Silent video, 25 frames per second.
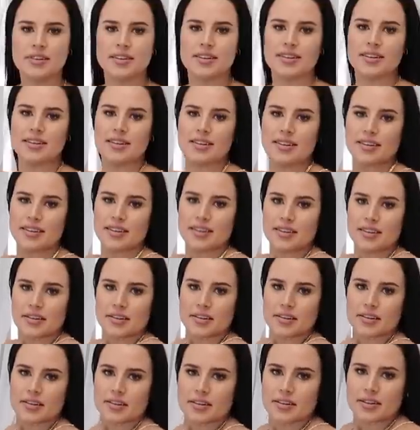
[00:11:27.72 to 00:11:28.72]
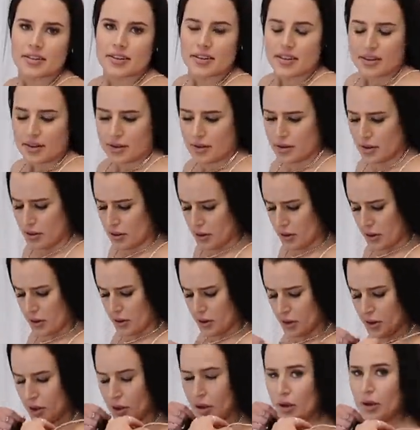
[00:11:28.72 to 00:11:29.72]
I picked this up in an XL.
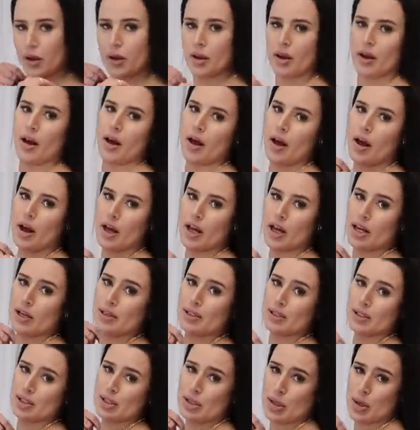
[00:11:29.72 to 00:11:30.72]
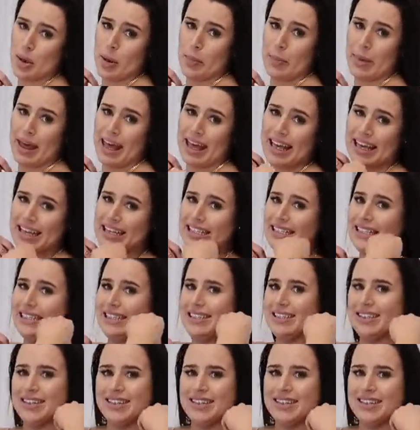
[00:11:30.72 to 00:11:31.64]
This is going to be too big, and I feel like it's